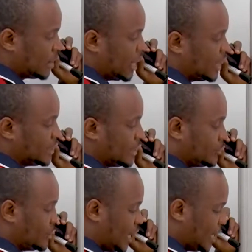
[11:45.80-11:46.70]
and then
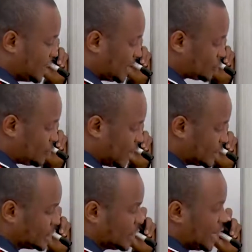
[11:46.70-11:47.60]
we have that's
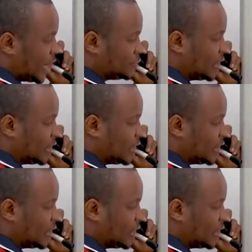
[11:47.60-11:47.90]
1, and